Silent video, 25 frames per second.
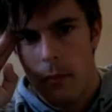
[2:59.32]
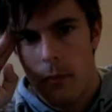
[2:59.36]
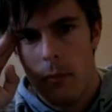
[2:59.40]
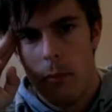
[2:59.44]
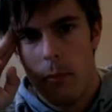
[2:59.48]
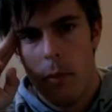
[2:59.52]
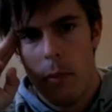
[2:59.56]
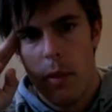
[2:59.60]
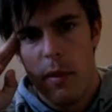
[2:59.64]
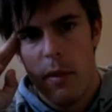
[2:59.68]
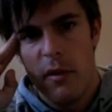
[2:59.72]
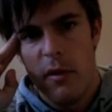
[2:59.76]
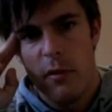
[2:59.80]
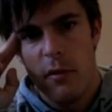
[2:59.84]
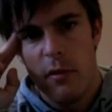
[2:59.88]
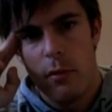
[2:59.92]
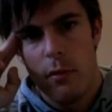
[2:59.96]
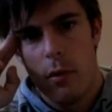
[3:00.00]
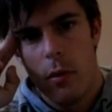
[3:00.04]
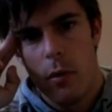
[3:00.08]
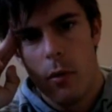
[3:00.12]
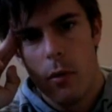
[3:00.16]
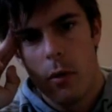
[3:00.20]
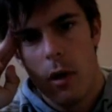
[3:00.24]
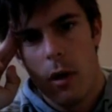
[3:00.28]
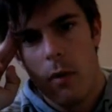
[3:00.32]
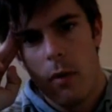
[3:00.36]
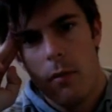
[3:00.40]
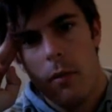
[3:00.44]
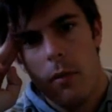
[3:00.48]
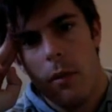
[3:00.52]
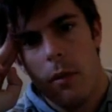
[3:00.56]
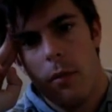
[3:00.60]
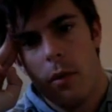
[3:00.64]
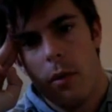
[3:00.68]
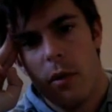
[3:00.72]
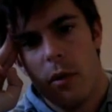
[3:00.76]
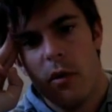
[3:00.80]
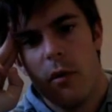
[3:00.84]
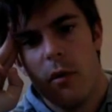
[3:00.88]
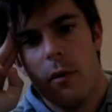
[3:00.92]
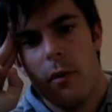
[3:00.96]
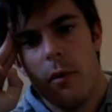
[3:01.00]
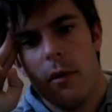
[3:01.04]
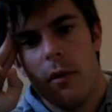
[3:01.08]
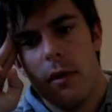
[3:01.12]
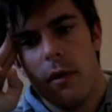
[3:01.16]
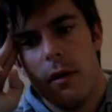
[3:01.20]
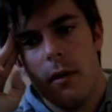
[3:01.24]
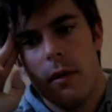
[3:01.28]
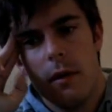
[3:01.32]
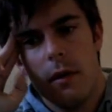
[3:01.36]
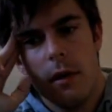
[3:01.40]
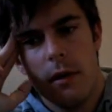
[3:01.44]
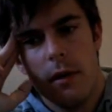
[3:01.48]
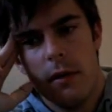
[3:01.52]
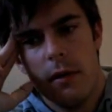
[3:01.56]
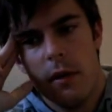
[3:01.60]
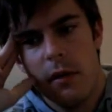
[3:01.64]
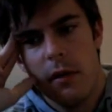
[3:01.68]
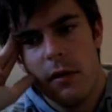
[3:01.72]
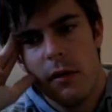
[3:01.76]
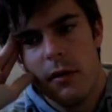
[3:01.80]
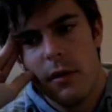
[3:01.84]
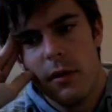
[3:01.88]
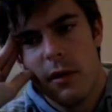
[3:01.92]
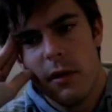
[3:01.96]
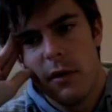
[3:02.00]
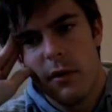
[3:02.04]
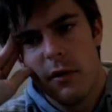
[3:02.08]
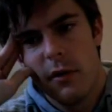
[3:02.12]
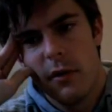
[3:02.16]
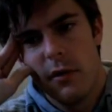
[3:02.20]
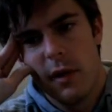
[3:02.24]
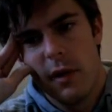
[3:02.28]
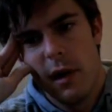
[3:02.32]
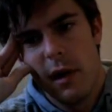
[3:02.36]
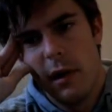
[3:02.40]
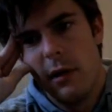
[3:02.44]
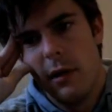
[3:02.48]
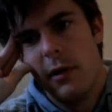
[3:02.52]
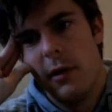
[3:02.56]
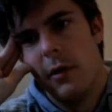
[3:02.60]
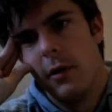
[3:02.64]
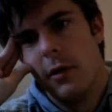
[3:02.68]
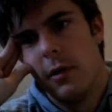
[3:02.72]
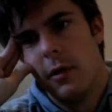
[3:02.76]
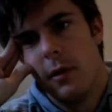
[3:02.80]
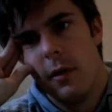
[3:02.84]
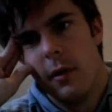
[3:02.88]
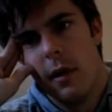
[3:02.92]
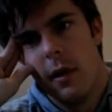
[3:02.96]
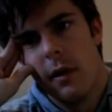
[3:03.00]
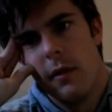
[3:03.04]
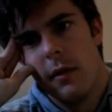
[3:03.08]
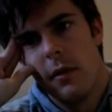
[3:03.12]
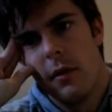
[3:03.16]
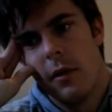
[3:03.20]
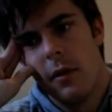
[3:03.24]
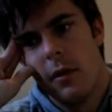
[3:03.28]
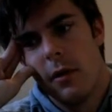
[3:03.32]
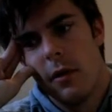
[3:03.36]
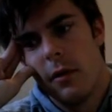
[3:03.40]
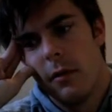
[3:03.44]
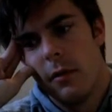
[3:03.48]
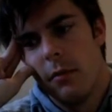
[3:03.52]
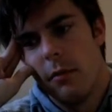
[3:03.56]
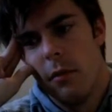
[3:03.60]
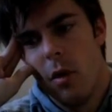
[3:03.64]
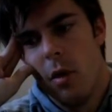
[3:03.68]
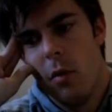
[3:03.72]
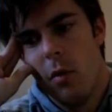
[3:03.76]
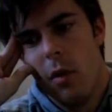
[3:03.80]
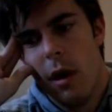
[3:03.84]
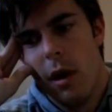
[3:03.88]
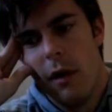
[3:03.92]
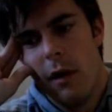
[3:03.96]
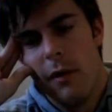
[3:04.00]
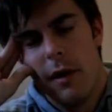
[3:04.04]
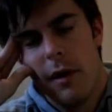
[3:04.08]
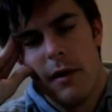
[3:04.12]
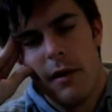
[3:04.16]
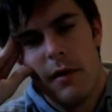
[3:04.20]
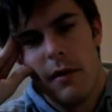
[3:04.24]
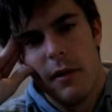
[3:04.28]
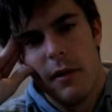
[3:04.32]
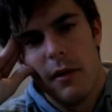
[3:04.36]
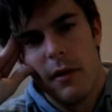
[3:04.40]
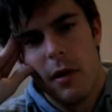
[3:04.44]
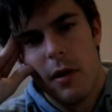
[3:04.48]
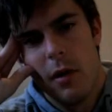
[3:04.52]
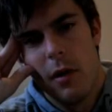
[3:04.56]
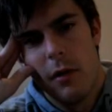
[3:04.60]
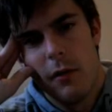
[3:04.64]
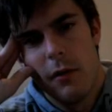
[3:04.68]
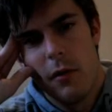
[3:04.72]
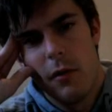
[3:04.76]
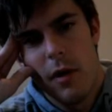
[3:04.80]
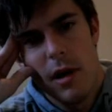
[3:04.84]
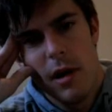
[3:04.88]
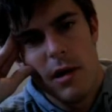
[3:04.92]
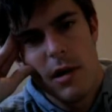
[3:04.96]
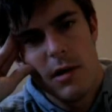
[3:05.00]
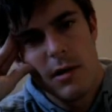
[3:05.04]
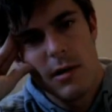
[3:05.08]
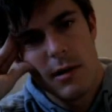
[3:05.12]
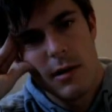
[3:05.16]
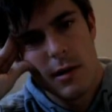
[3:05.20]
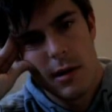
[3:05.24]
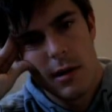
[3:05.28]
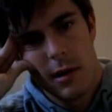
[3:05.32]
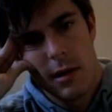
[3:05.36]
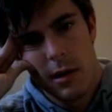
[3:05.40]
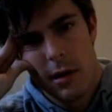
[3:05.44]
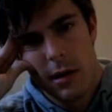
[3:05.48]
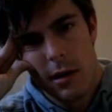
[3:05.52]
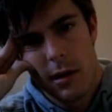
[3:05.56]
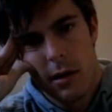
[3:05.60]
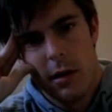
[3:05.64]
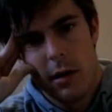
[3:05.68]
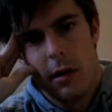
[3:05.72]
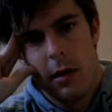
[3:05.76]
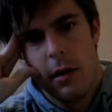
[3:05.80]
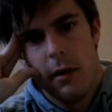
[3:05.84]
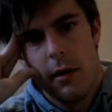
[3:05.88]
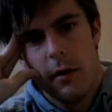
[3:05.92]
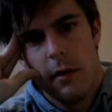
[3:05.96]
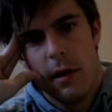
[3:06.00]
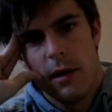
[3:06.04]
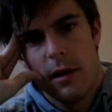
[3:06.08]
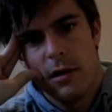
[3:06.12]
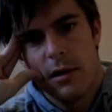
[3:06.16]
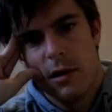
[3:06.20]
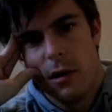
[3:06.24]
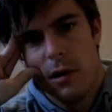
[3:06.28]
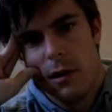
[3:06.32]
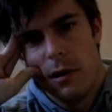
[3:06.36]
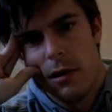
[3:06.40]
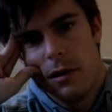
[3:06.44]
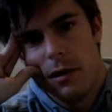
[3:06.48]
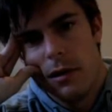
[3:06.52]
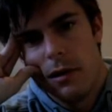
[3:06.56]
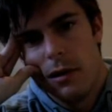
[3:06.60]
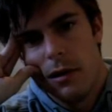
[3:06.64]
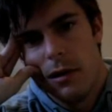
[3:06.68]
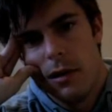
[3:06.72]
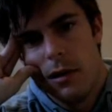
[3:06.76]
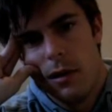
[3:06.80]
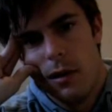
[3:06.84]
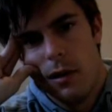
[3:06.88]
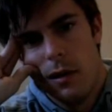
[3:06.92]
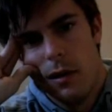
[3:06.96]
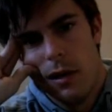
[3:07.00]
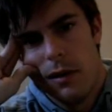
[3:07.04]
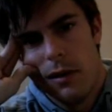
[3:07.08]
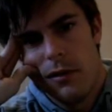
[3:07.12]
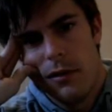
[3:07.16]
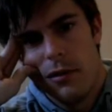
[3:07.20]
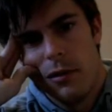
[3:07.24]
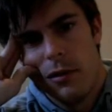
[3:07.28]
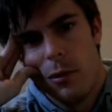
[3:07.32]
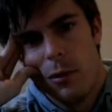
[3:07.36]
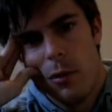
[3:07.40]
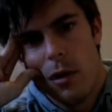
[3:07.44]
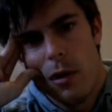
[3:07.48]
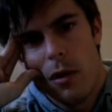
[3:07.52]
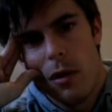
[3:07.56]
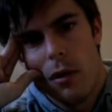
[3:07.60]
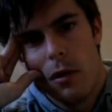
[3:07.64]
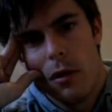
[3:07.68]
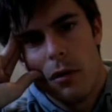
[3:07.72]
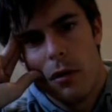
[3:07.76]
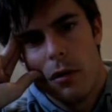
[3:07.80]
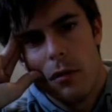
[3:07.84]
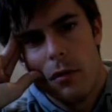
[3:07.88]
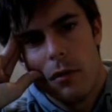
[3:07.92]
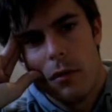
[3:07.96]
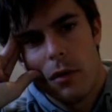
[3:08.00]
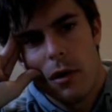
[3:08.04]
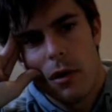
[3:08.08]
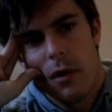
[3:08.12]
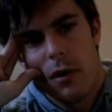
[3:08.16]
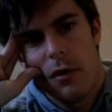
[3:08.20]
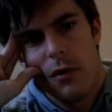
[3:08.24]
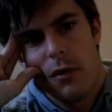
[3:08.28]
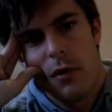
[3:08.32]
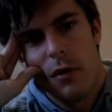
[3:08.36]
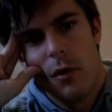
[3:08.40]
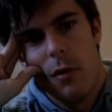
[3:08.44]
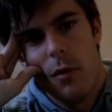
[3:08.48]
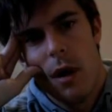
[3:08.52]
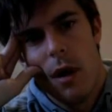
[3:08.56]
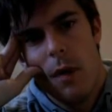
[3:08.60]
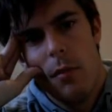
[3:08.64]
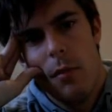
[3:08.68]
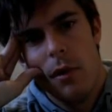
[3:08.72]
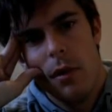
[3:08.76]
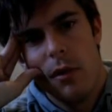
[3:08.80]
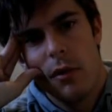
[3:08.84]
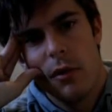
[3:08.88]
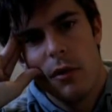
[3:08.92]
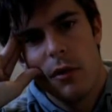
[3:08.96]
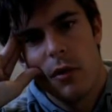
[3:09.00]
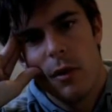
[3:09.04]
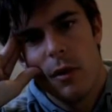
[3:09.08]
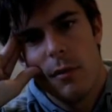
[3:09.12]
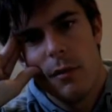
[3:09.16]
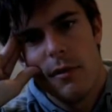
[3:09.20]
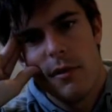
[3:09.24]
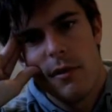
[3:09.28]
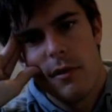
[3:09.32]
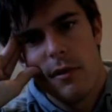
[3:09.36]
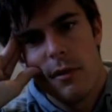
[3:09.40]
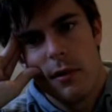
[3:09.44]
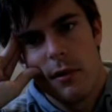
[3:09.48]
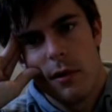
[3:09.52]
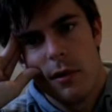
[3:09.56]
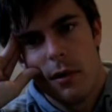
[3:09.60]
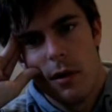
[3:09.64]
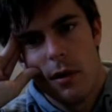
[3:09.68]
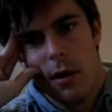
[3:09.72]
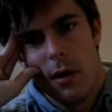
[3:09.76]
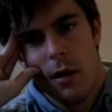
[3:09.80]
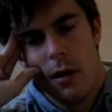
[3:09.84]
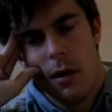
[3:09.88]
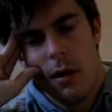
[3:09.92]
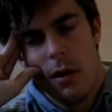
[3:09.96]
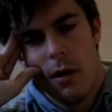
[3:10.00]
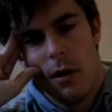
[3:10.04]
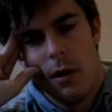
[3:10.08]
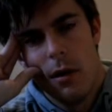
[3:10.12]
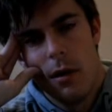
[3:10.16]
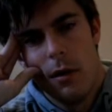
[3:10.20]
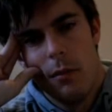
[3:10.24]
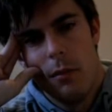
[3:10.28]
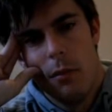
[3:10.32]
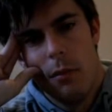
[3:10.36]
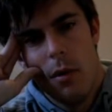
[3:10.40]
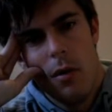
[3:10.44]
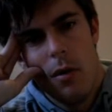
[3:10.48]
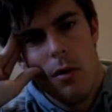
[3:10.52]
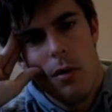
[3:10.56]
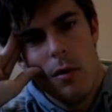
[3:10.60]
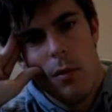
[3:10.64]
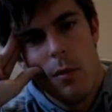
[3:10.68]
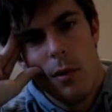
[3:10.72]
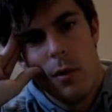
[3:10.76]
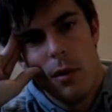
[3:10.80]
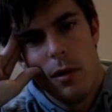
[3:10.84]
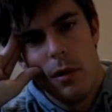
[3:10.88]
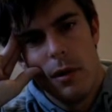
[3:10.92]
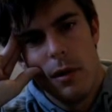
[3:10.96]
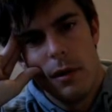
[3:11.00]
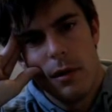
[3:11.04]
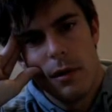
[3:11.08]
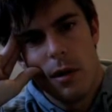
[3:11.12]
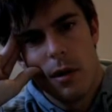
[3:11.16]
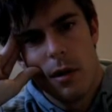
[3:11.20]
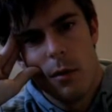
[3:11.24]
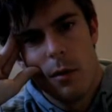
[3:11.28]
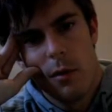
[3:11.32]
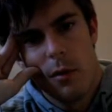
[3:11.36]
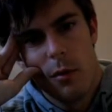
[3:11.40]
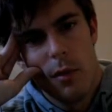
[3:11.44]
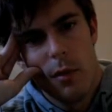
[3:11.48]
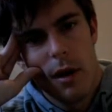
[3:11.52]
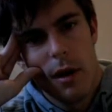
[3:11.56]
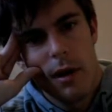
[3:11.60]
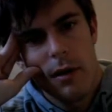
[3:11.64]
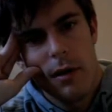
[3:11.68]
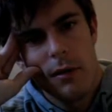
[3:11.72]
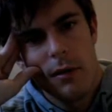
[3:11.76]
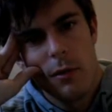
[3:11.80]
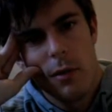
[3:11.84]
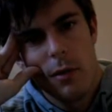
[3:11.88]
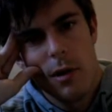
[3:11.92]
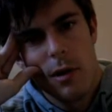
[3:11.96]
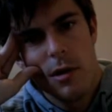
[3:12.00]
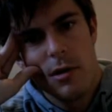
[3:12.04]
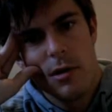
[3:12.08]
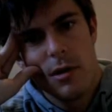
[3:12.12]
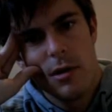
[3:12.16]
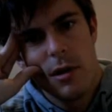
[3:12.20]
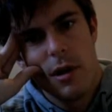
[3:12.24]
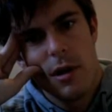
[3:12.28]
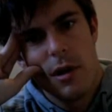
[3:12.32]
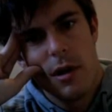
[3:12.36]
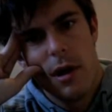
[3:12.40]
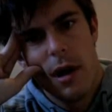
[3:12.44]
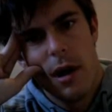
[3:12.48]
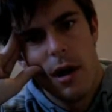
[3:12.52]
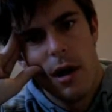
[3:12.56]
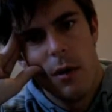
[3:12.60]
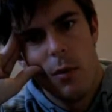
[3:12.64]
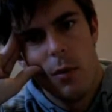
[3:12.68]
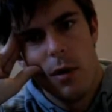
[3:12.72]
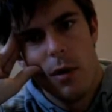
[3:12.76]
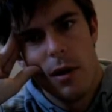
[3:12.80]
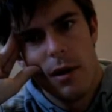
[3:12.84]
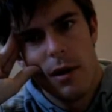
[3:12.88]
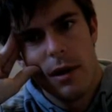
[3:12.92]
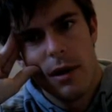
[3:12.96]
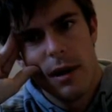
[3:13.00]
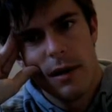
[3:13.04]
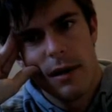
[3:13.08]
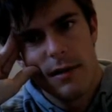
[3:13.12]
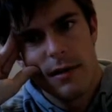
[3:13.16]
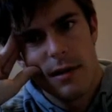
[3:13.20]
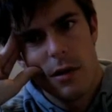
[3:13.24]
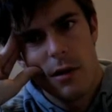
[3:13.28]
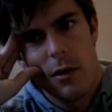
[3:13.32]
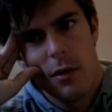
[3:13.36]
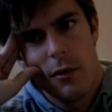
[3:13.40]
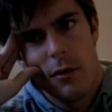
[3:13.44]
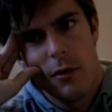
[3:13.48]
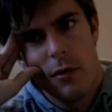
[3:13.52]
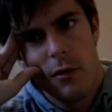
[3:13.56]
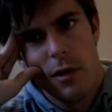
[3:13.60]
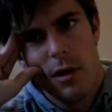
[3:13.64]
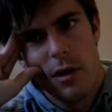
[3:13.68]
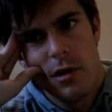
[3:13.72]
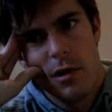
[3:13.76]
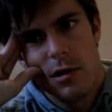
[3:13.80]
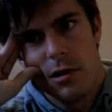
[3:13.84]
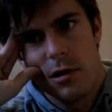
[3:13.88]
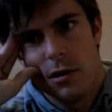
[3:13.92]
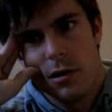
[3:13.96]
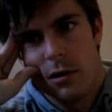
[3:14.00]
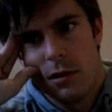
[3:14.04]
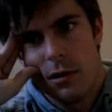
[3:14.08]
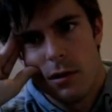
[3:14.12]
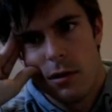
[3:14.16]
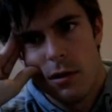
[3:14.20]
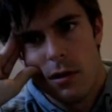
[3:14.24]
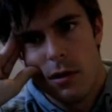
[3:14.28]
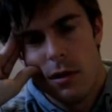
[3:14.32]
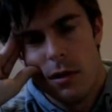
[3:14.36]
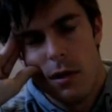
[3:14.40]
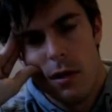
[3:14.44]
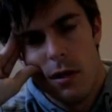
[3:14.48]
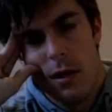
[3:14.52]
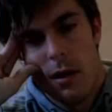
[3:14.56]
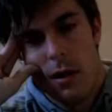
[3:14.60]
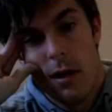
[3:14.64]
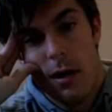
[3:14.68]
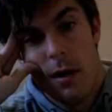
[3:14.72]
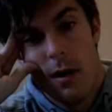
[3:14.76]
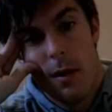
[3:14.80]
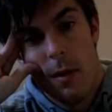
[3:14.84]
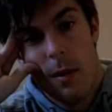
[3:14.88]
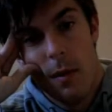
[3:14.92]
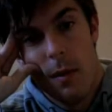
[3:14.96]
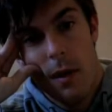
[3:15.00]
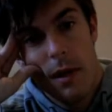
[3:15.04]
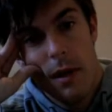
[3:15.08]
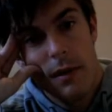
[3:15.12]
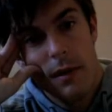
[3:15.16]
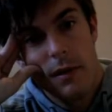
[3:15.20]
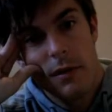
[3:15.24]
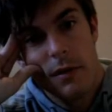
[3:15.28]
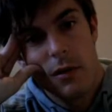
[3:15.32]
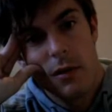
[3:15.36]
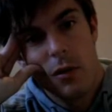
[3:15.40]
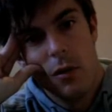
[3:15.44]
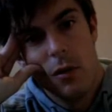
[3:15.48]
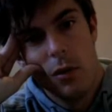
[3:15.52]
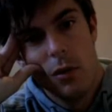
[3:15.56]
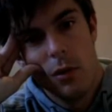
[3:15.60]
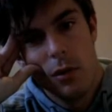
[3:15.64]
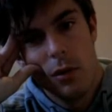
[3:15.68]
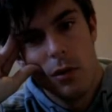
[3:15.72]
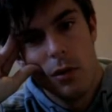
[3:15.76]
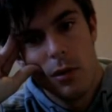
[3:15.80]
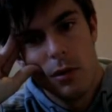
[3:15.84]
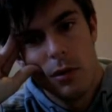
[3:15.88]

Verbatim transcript: But this program, Proximity, it doesn't just tell you that your mobile device out of range. It actually lets you run custom Apple scripts, both when it comes back into range and when it gets out of range. And that is cool.